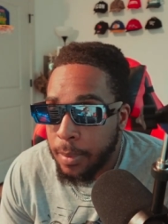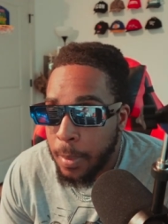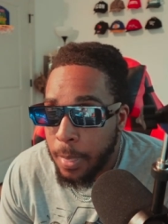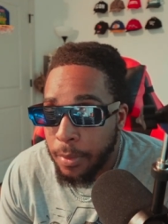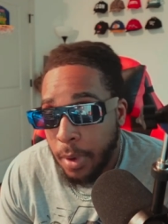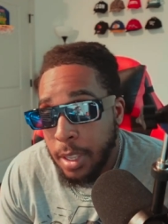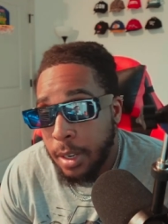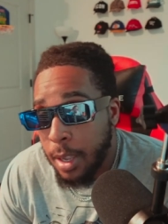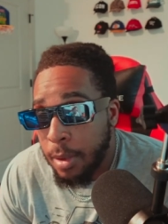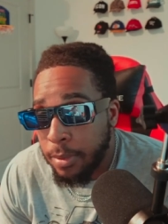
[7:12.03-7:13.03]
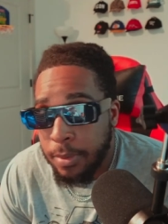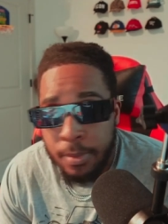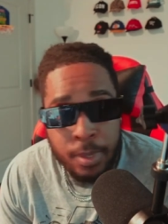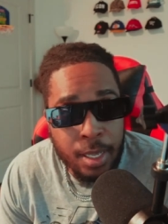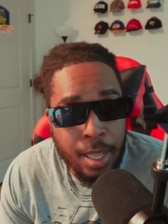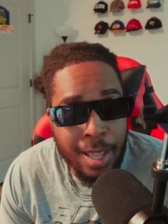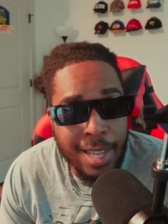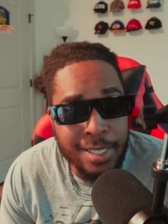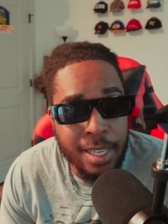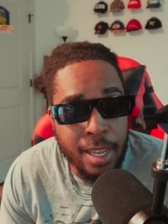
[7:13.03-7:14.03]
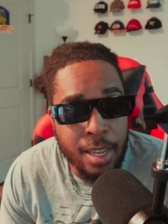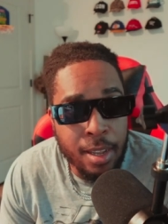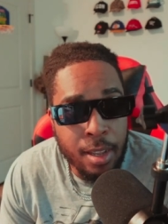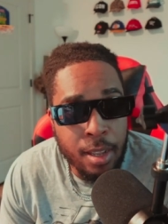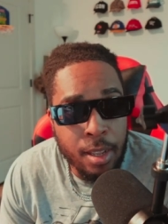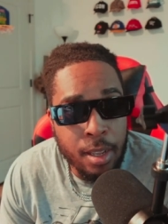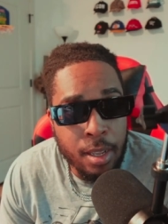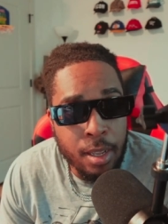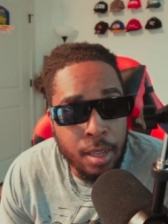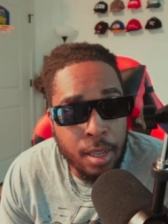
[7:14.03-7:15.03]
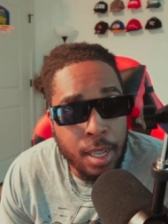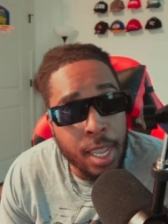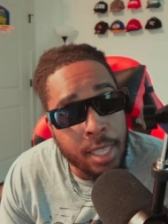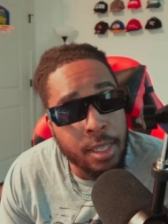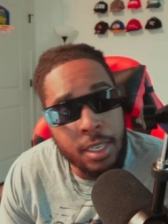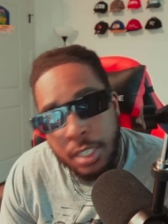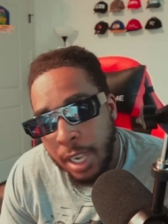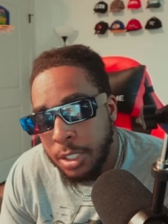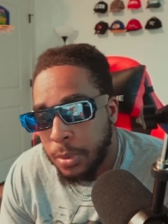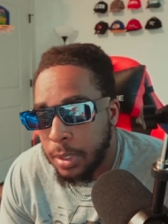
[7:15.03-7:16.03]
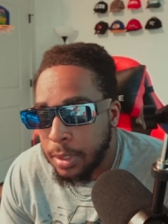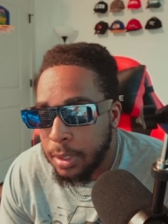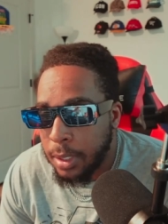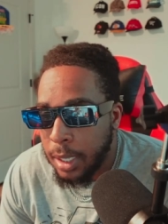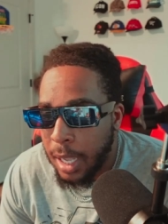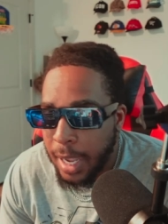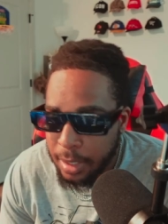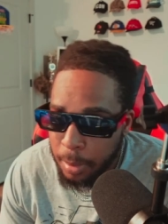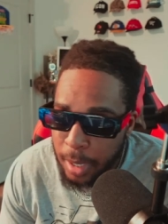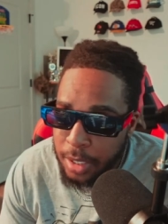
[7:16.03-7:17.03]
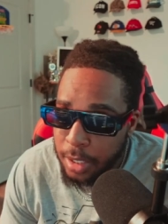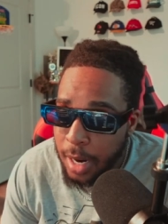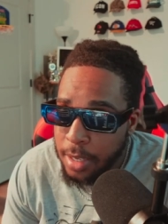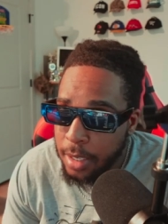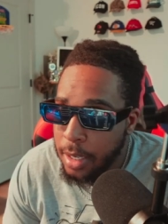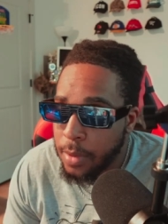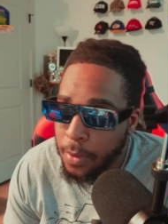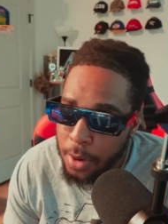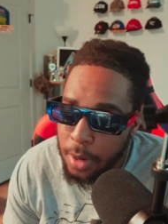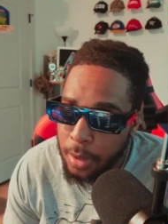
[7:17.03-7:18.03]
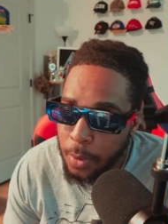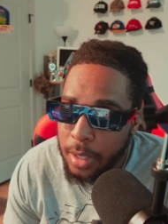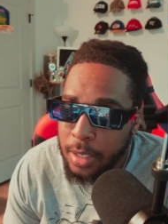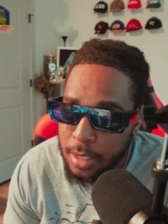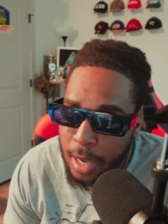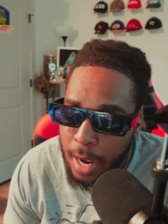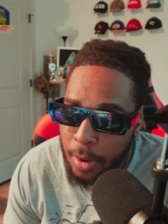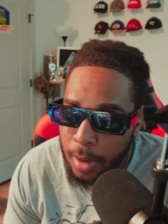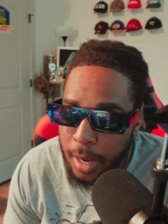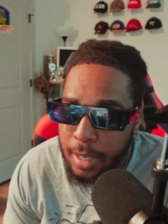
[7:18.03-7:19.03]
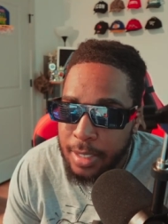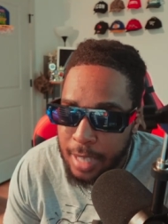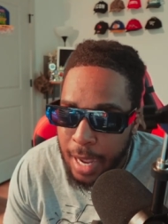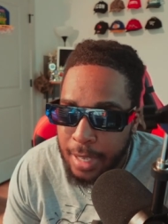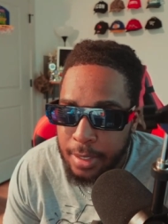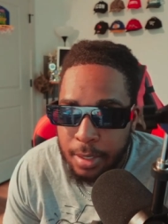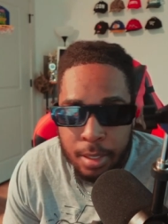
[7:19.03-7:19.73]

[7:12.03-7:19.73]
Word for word: funny enough, I say Anthony Joshua has the best chance against Fury with his style and his size.